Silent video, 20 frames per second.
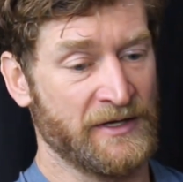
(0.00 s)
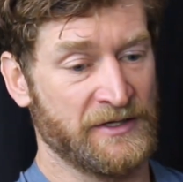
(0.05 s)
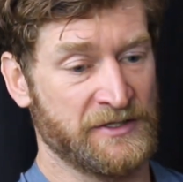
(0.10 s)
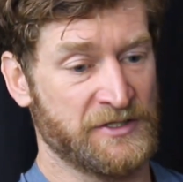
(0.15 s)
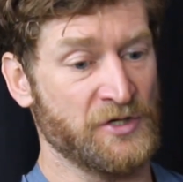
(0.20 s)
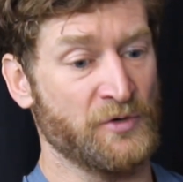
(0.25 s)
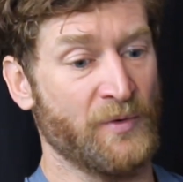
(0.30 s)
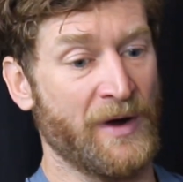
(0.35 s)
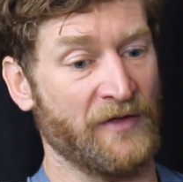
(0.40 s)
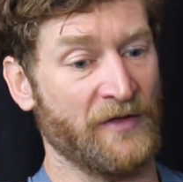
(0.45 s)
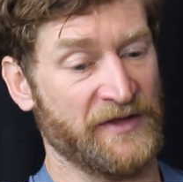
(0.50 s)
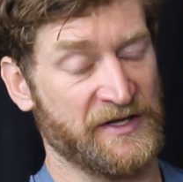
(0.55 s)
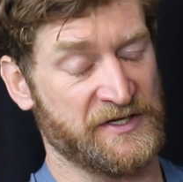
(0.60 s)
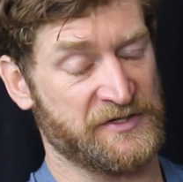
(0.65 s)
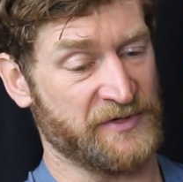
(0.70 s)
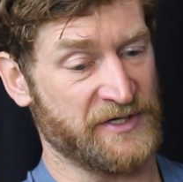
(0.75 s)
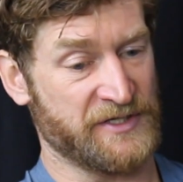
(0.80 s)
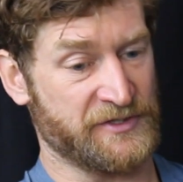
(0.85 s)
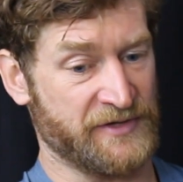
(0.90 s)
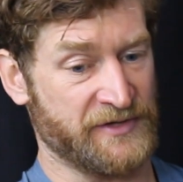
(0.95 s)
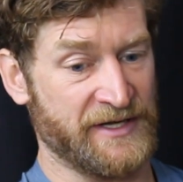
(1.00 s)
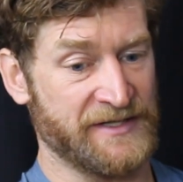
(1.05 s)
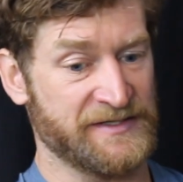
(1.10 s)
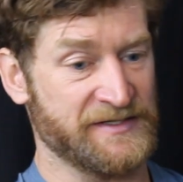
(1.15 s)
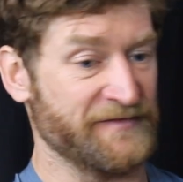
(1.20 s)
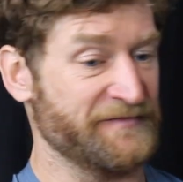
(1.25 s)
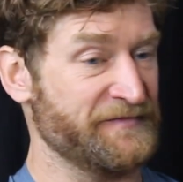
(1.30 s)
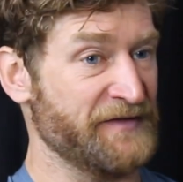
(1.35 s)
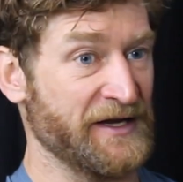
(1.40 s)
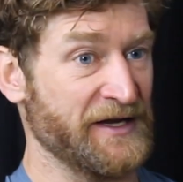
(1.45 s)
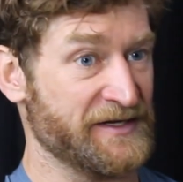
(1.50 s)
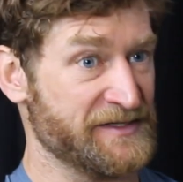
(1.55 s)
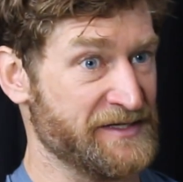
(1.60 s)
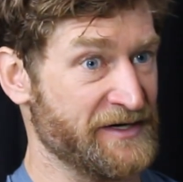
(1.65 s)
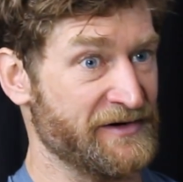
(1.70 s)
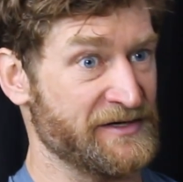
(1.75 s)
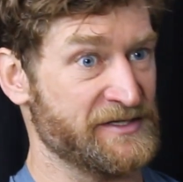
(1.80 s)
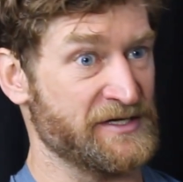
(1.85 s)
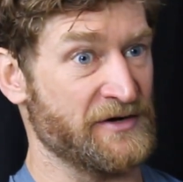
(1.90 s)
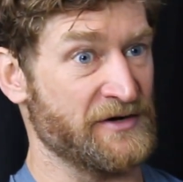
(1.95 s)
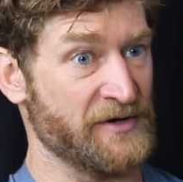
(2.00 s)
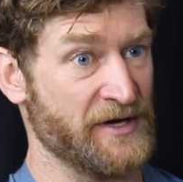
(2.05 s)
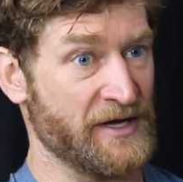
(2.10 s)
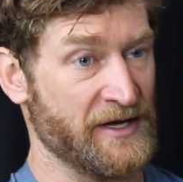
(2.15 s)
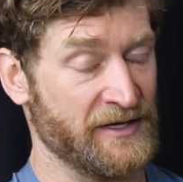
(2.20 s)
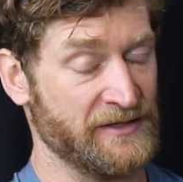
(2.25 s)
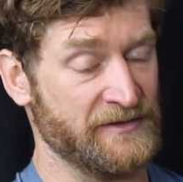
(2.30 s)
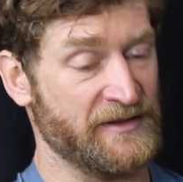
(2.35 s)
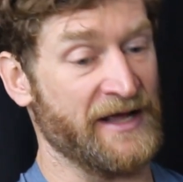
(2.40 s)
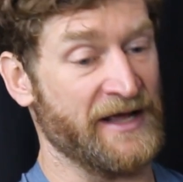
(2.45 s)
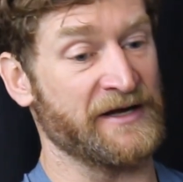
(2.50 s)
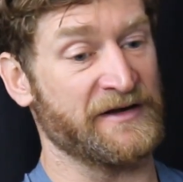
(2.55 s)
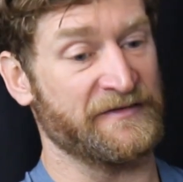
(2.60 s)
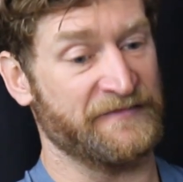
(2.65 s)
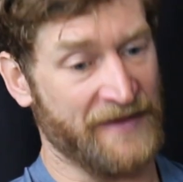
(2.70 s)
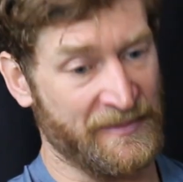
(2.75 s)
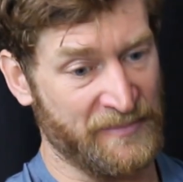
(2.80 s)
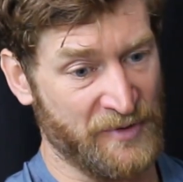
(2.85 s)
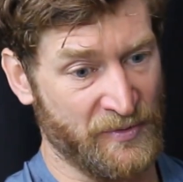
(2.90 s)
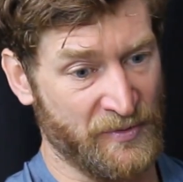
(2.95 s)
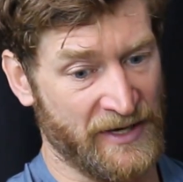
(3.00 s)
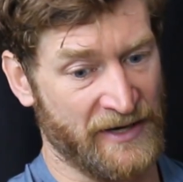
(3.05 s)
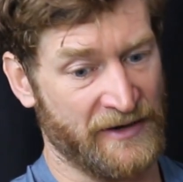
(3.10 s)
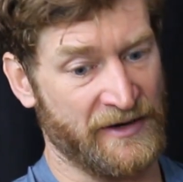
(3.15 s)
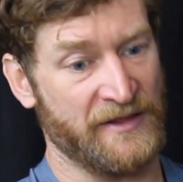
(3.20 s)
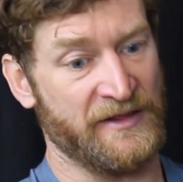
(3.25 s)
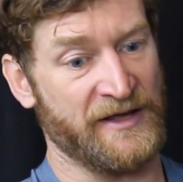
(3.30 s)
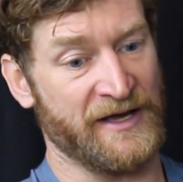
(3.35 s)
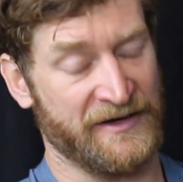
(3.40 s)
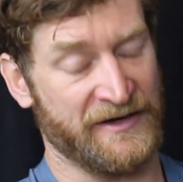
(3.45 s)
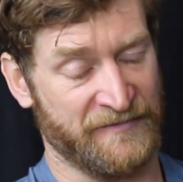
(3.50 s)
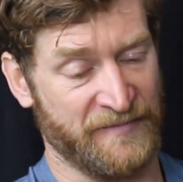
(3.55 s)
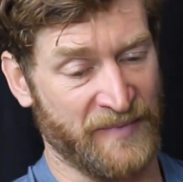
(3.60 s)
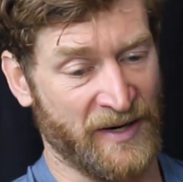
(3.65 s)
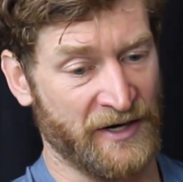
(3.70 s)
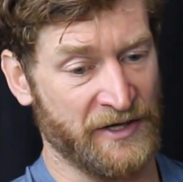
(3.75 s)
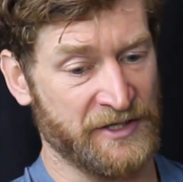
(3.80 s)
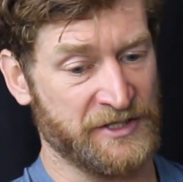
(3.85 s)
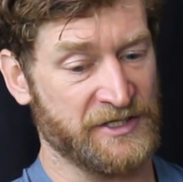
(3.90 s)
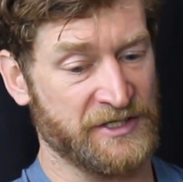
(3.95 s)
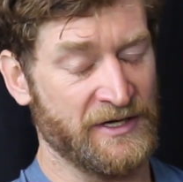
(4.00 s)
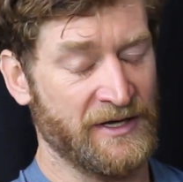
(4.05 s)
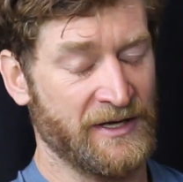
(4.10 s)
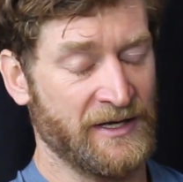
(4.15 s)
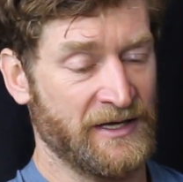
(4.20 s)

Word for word: two wellness retreats in Phoenix, Arizona, the end of February, the end of March.